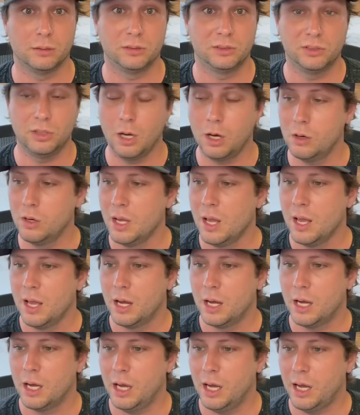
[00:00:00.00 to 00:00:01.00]
So
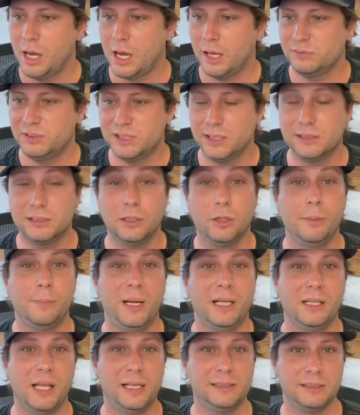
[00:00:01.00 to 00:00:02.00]
I've since learned
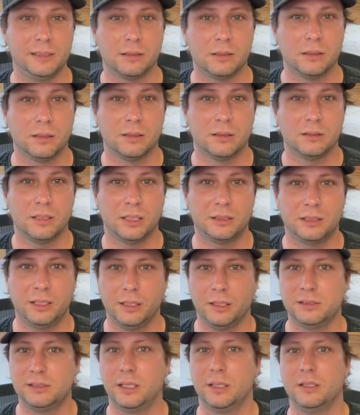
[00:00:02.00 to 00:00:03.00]
my lesson that
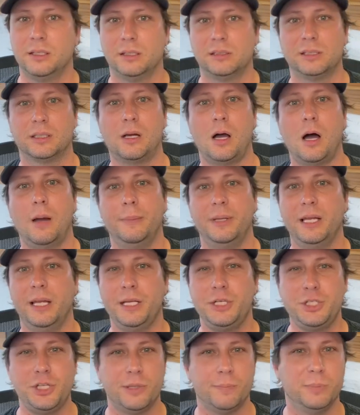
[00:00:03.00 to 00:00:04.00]
there's a
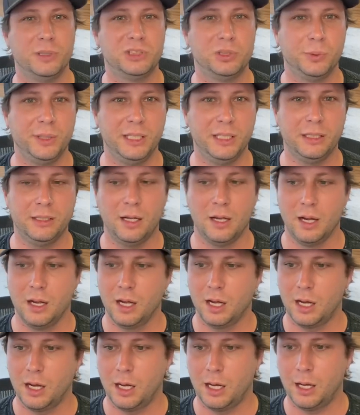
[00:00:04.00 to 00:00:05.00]
combination between
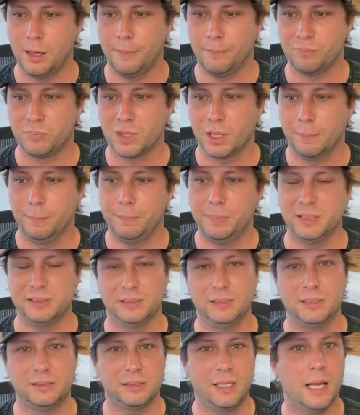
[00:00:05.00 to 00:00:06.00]

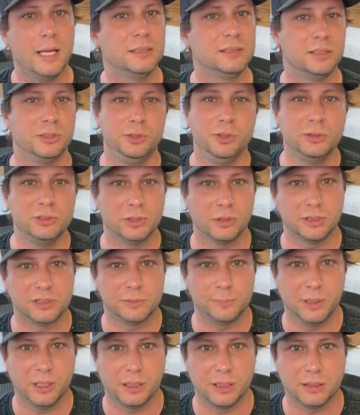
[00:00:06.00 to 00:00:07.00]
business case and user
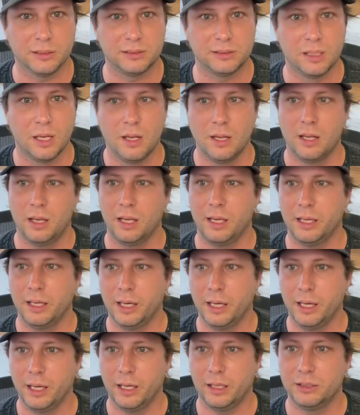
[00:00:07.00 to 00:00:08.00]
experience,
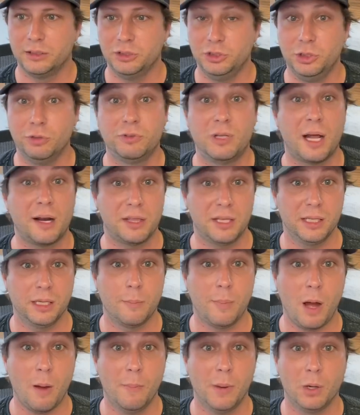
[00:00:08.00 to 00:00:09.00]
and you've got to think
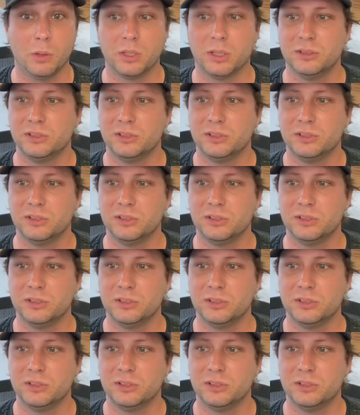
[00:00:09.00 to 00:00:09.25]
about both.